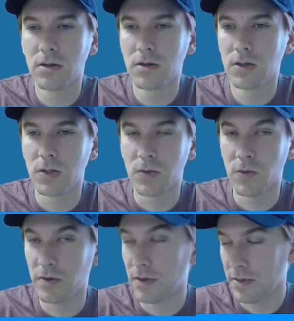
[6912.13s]
So it's
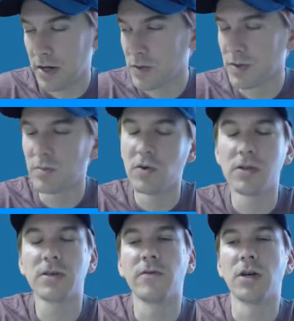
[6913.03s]
worth 1,000
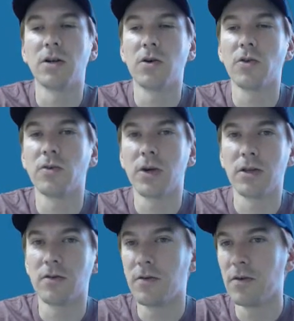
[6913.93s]
points if you get it all the way to
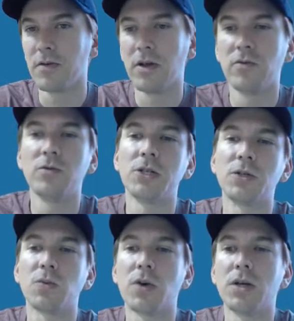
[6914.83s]
the 5th level, which
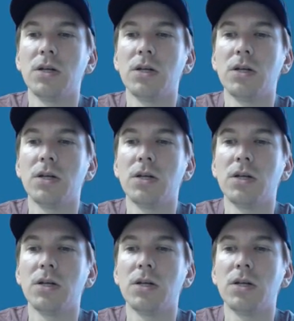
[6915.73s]
is red.